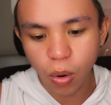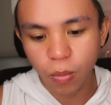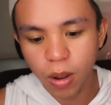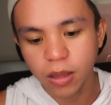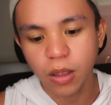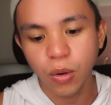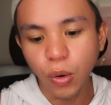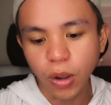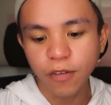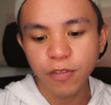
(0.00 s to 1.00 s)
Oh, one,
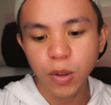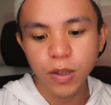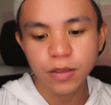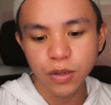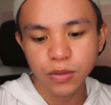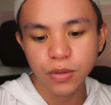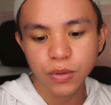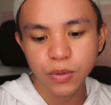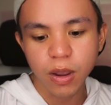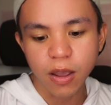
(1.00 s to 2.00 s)
who influenced you to
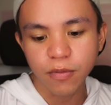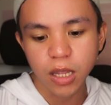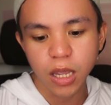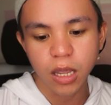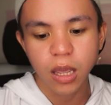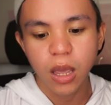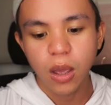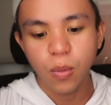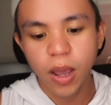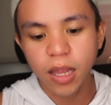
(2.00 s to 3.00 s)
do traveling?
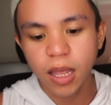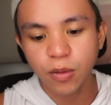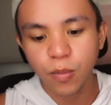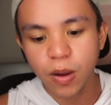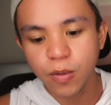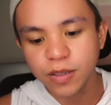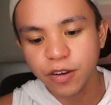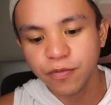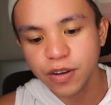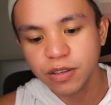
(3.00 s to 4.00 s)
When and where
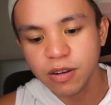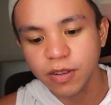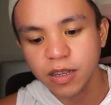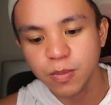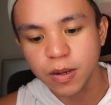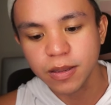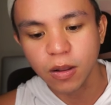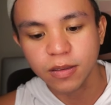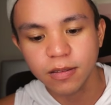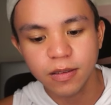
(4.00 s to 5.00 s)
was your first travel experience
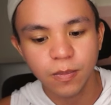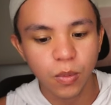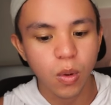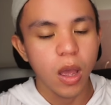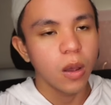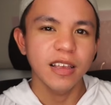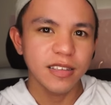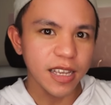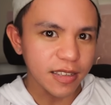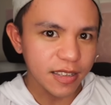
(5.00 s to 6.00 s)
outside Cebu?
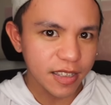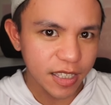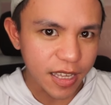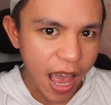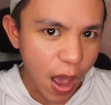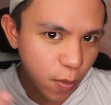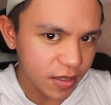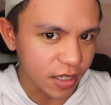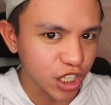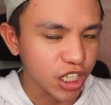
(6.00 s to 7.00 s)
Since I
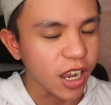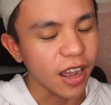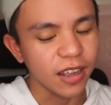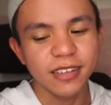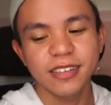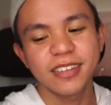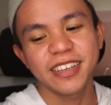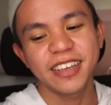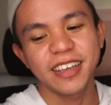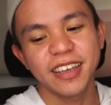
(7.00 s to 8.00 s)
was a child,
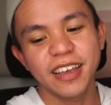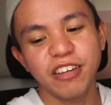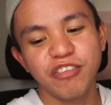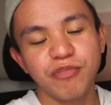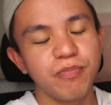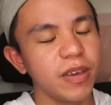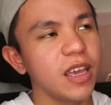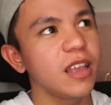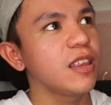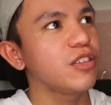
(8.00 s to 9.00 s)
I've
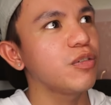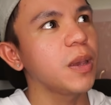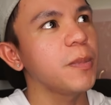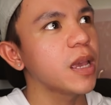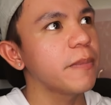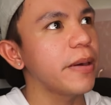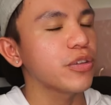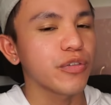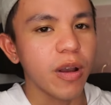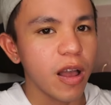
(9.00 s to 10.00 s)
been dreaming
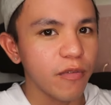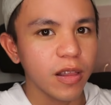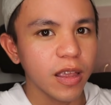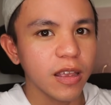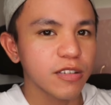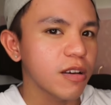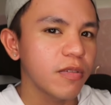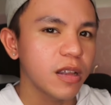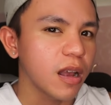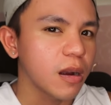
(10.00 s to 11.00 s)
about traveling
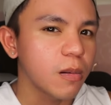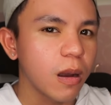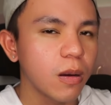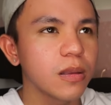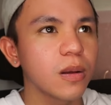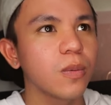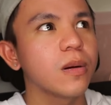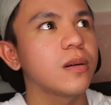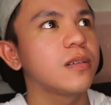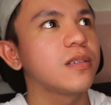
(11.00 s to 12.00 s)
around the
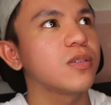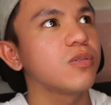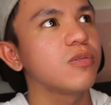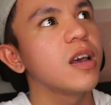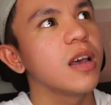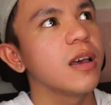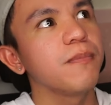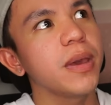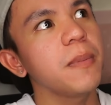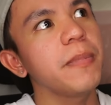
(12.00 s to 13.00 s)
world. So
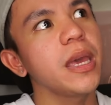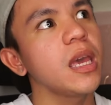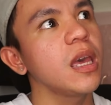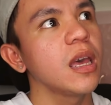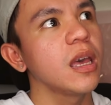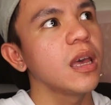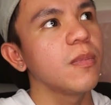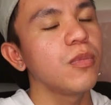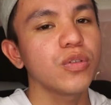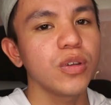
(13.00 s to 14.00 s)
maybe
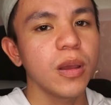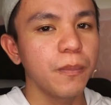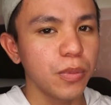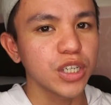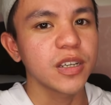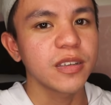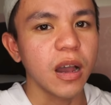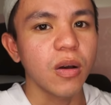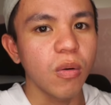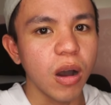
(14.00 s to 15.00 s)
motor nag-push
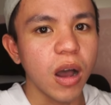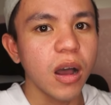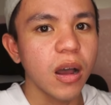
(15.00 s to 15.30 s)
sa ko